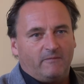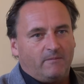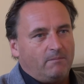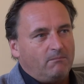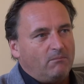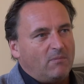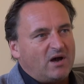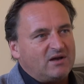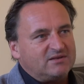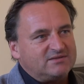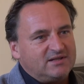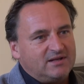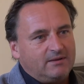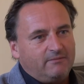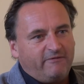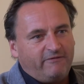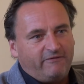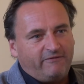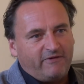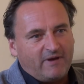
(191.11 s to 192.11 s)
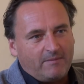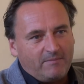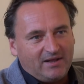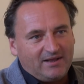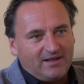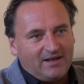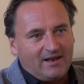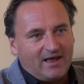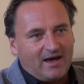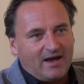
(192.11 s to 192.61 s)
Muslim
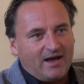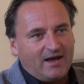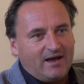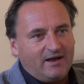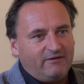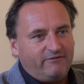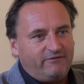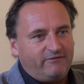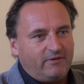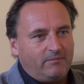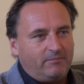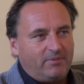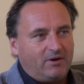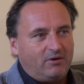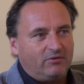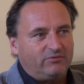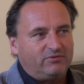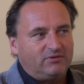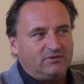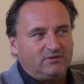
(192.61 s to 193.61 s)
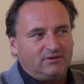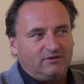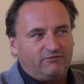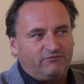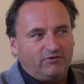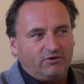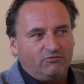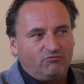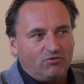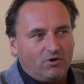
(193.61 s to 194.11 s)
family life, about the
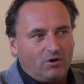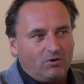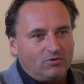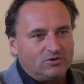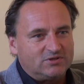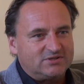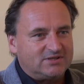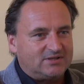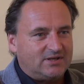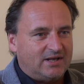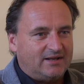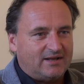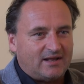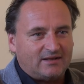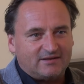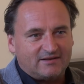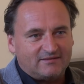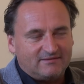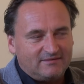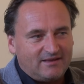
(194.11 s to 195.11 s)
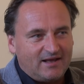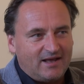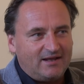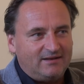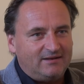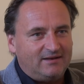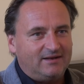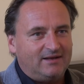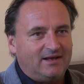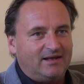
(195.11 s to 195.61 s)
different roles and
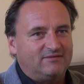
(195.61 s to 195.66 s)
understanding.